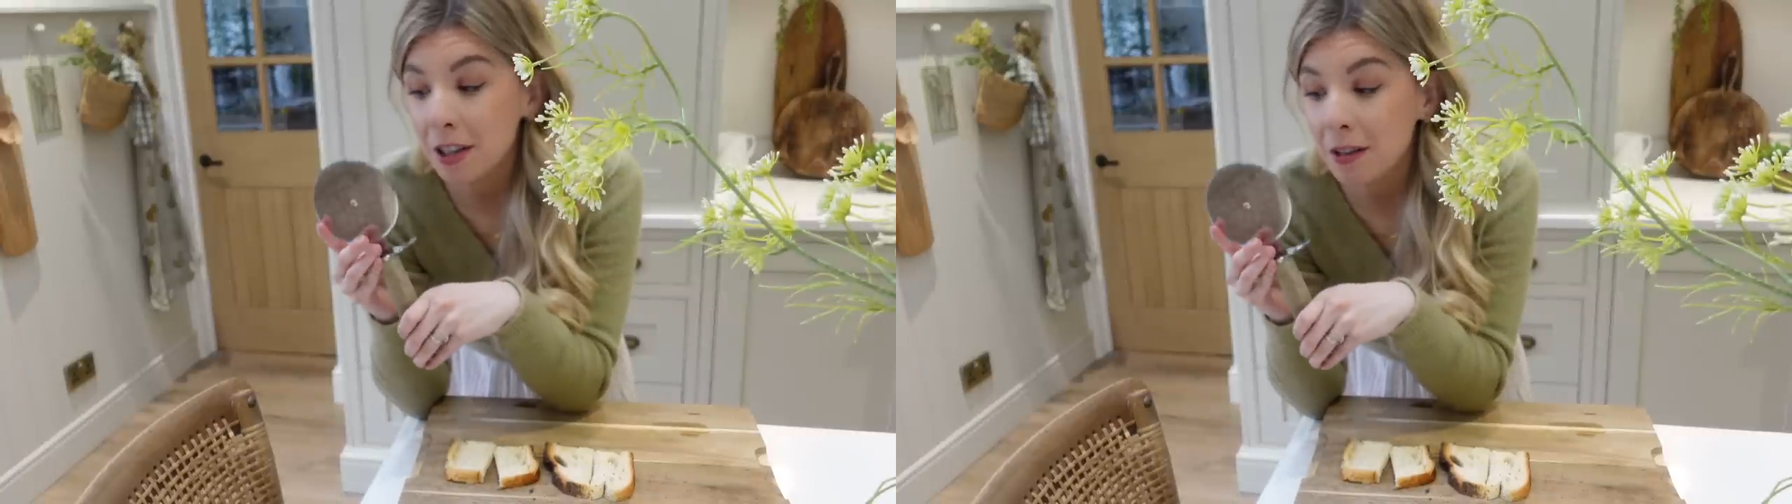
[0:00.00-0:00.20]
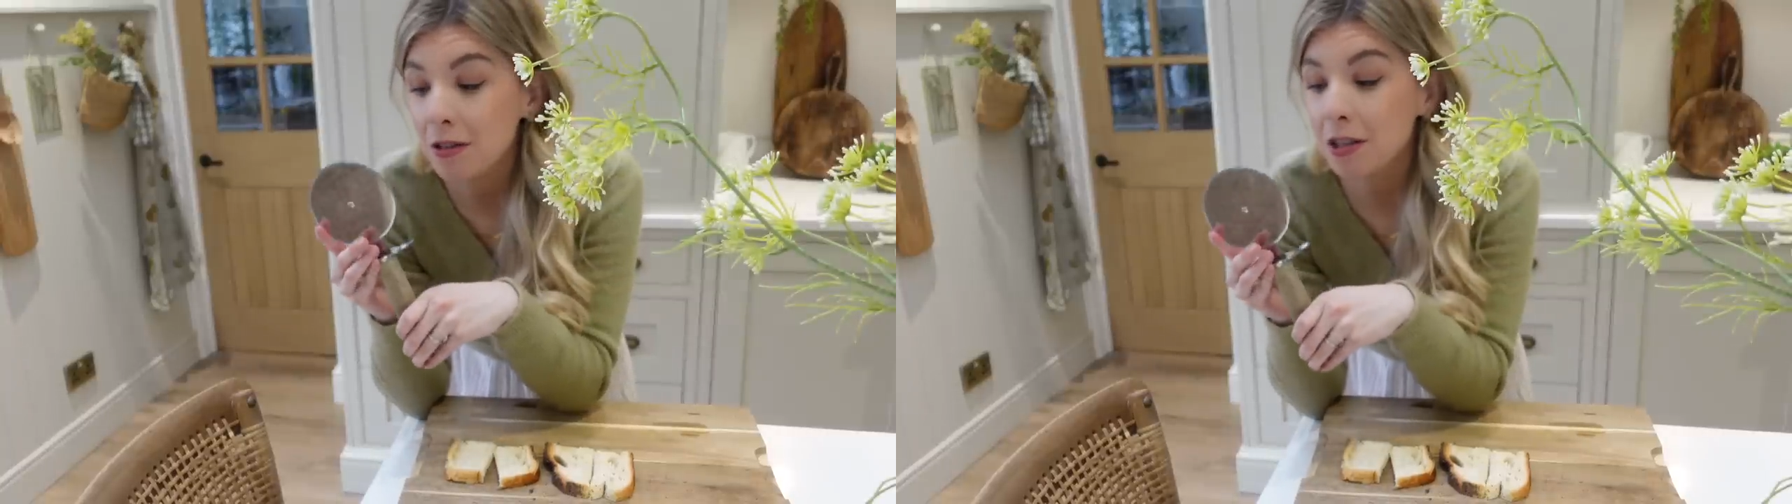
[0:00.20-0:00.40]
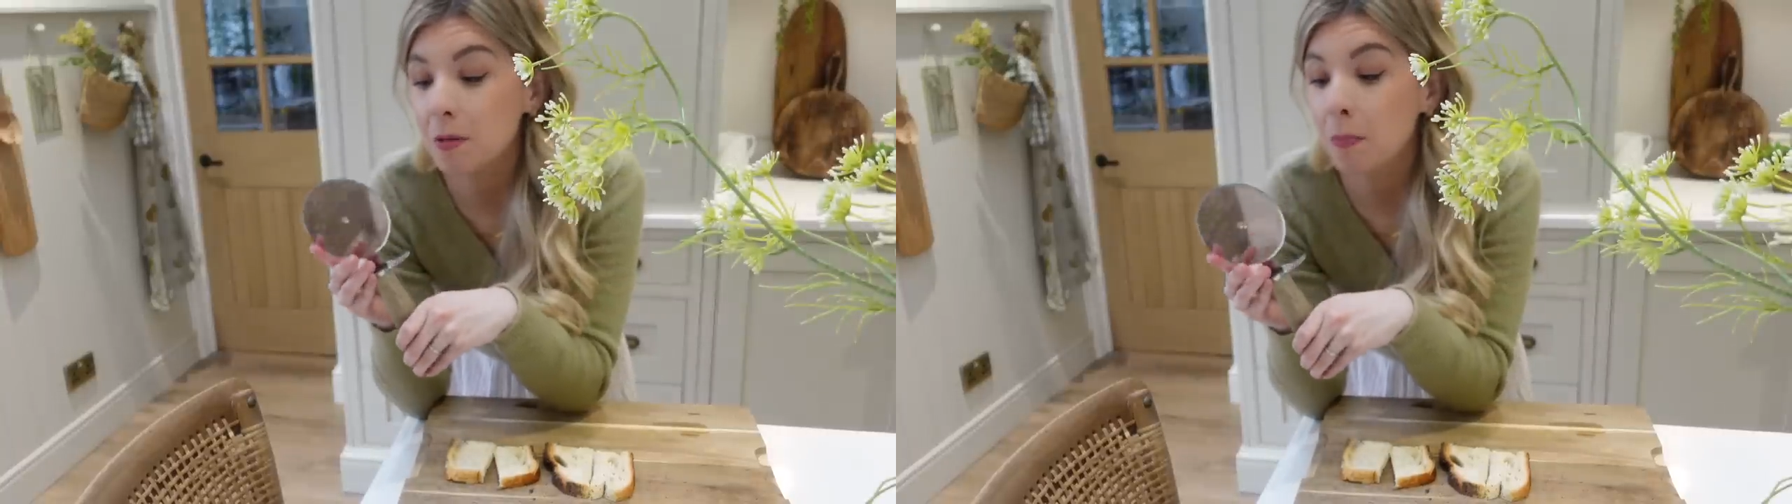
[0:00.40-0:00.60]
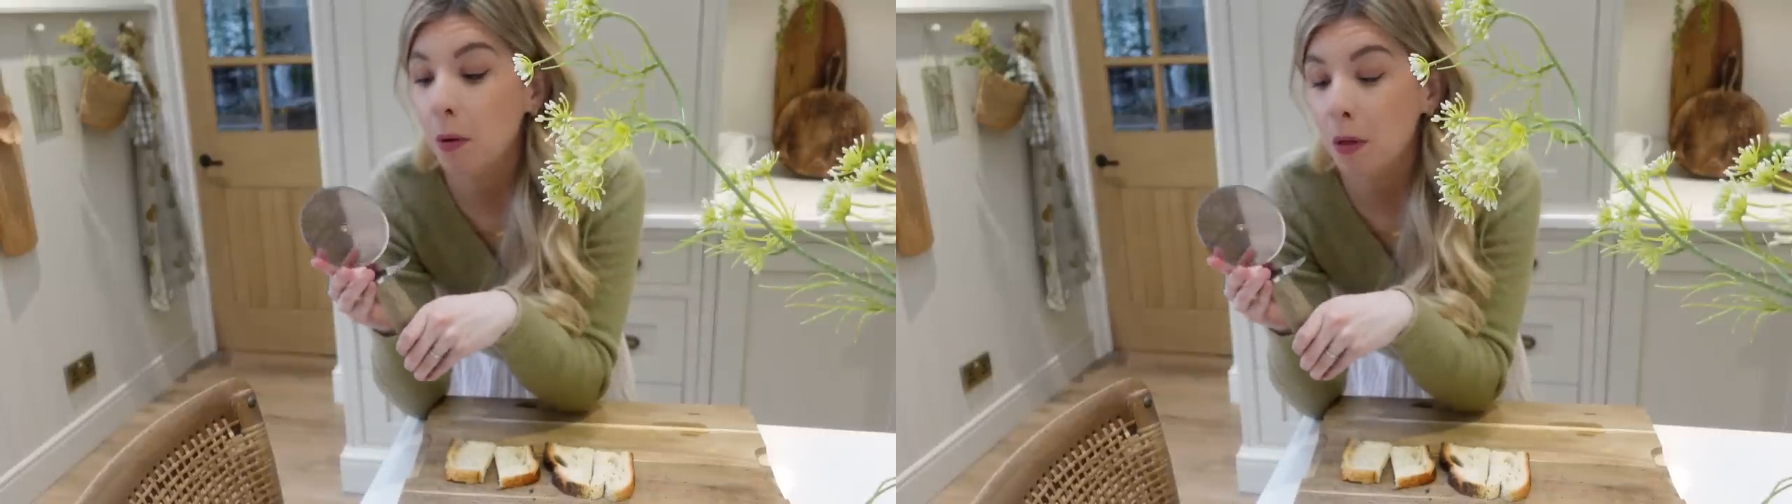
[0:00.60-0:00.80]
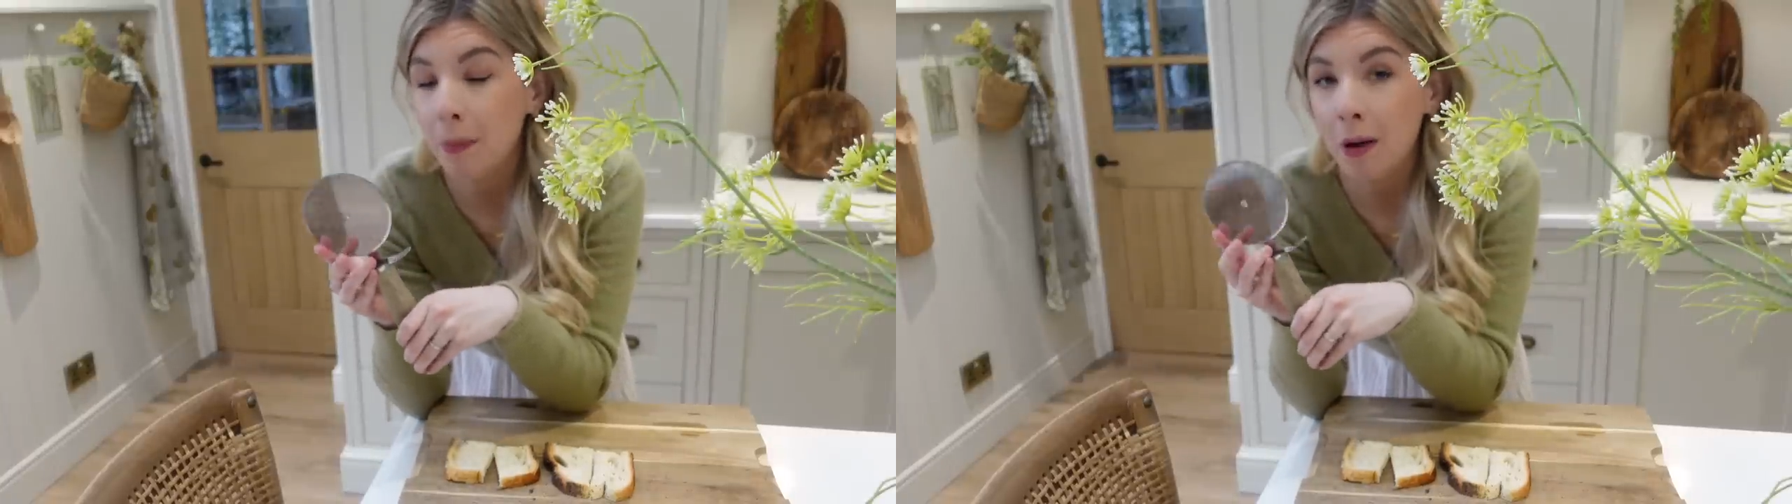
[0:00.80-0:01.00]
don't just
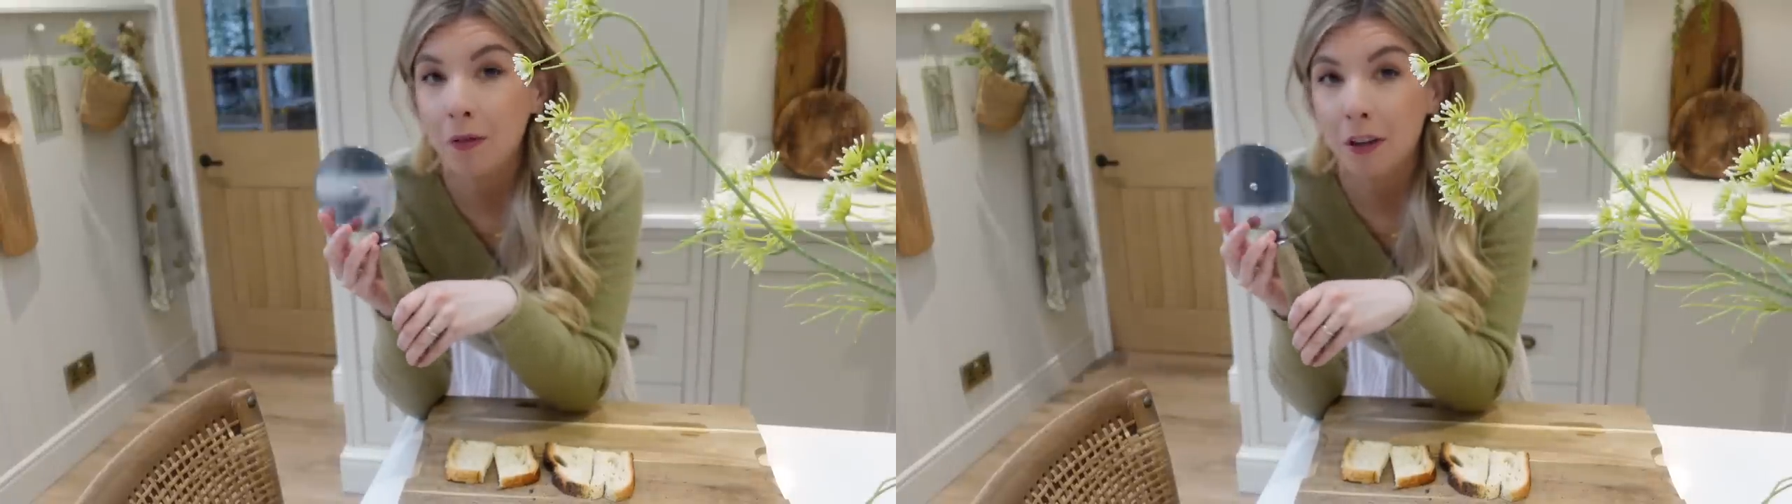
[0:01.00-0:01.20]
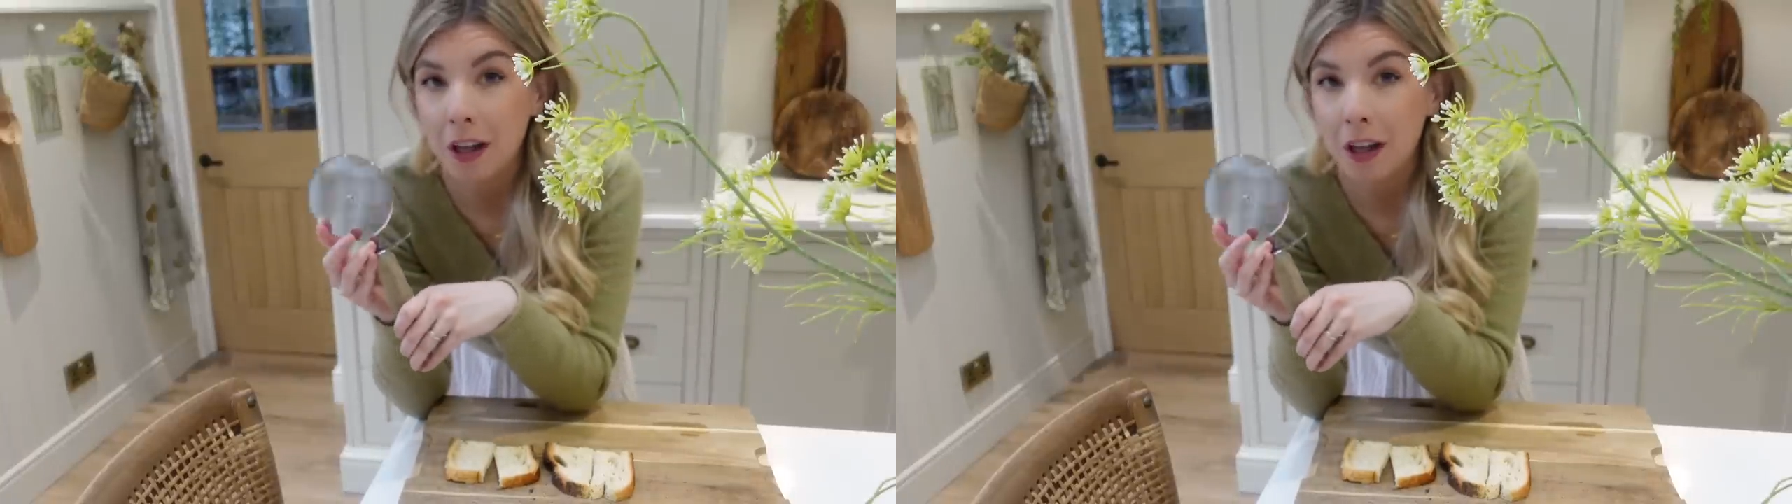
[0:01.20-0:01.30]
pull them out of the